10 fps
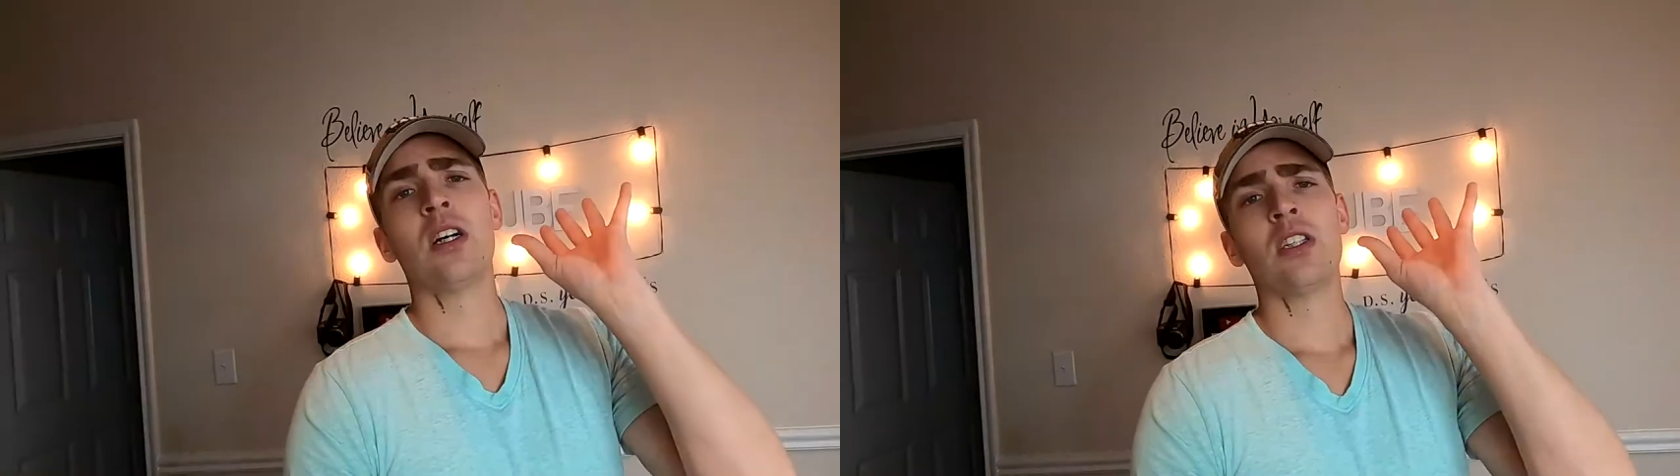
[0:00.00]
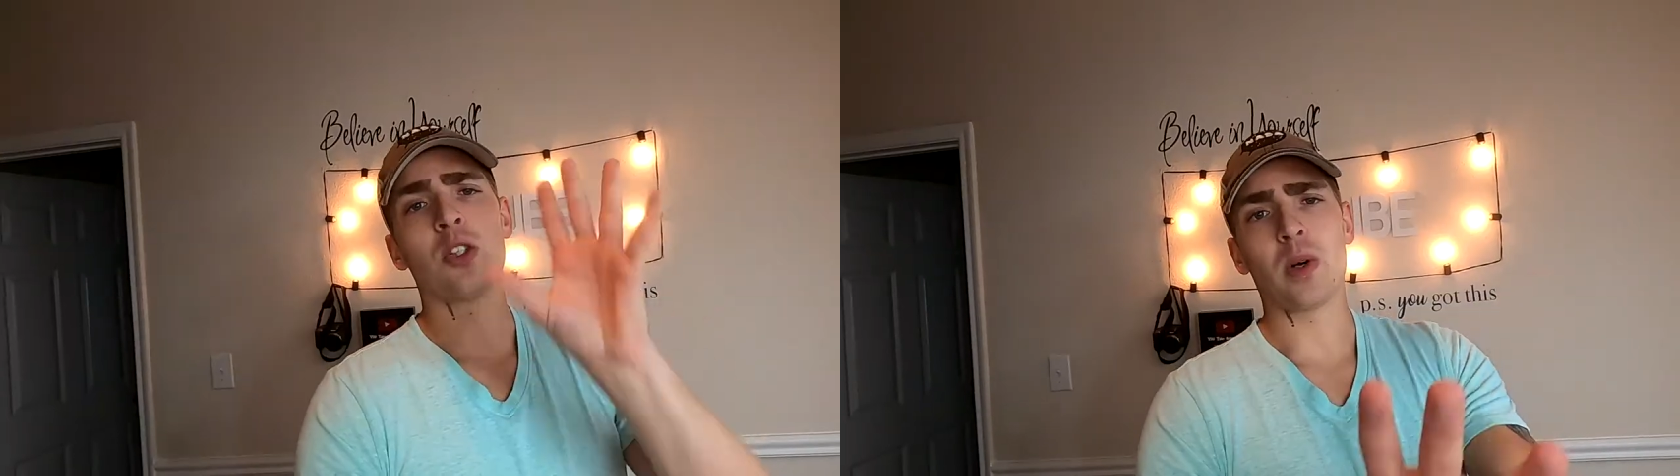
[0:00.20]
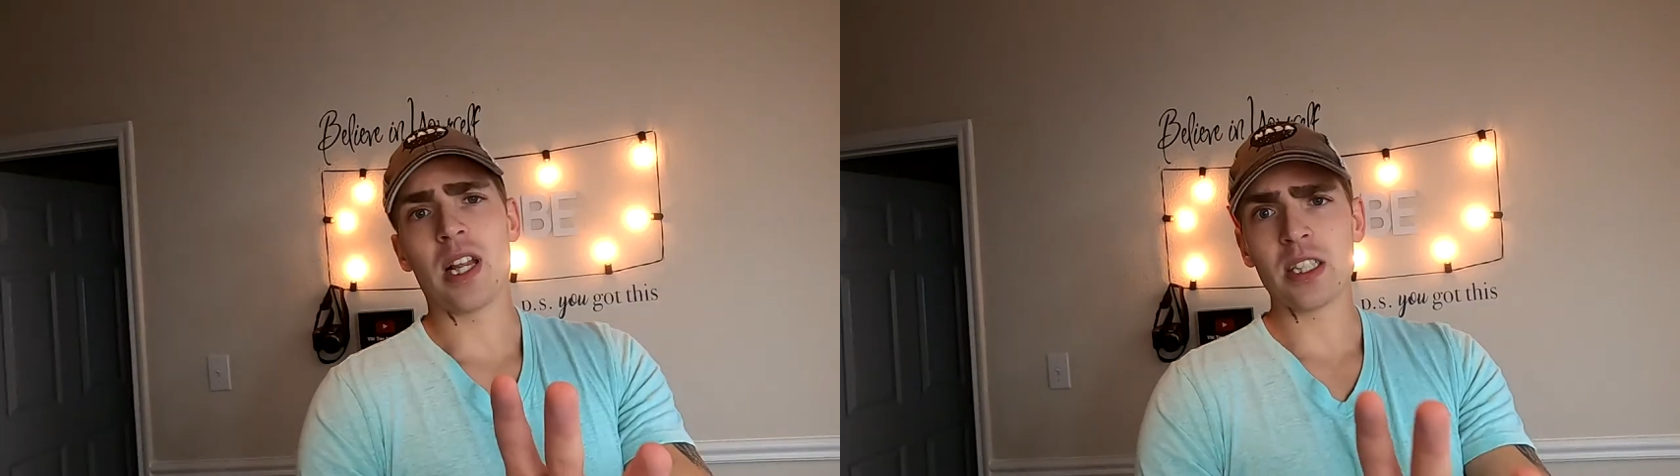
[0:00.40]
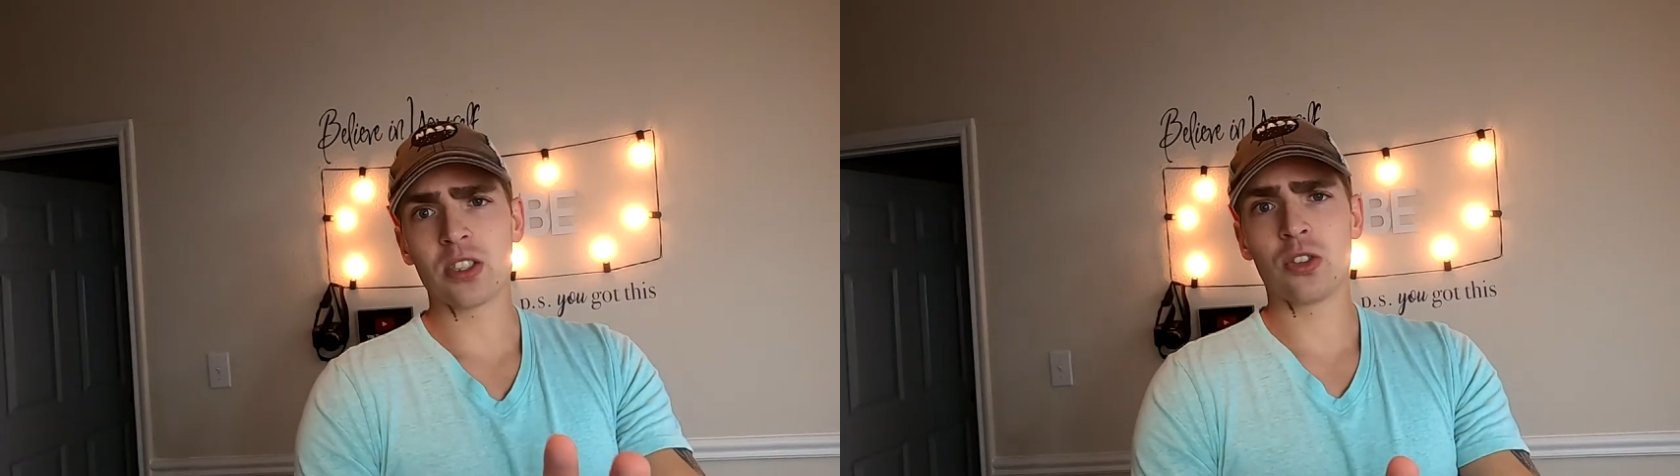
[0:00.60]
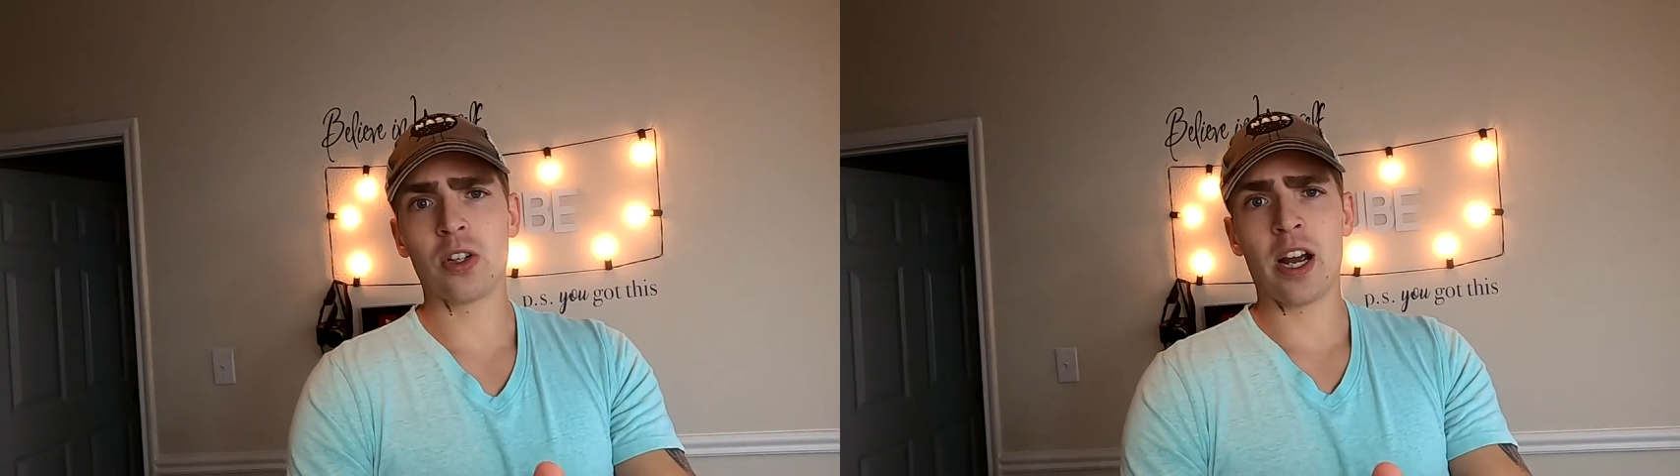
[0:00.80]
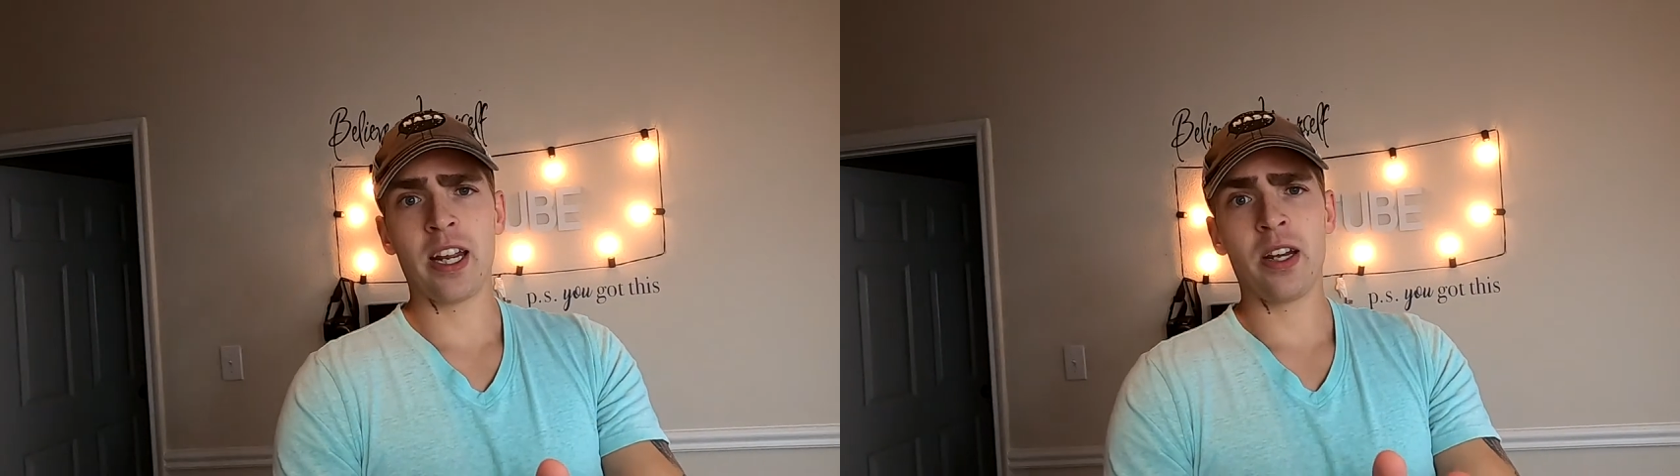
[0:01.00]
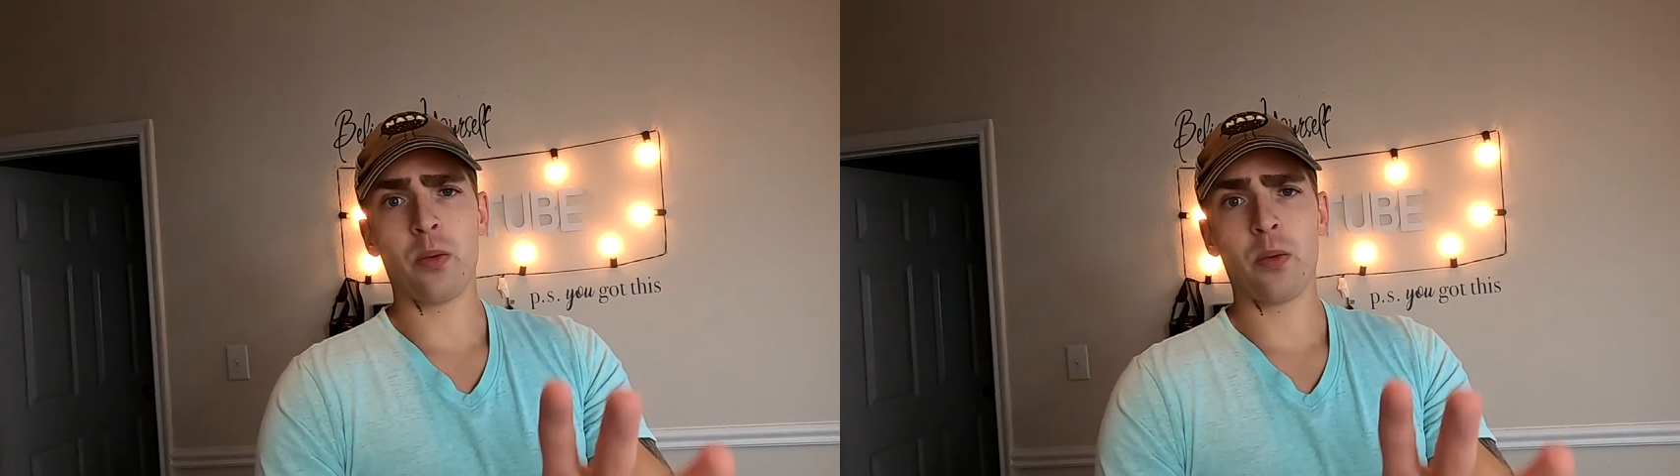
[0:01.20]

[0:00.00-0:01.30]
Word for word: So while that's drying,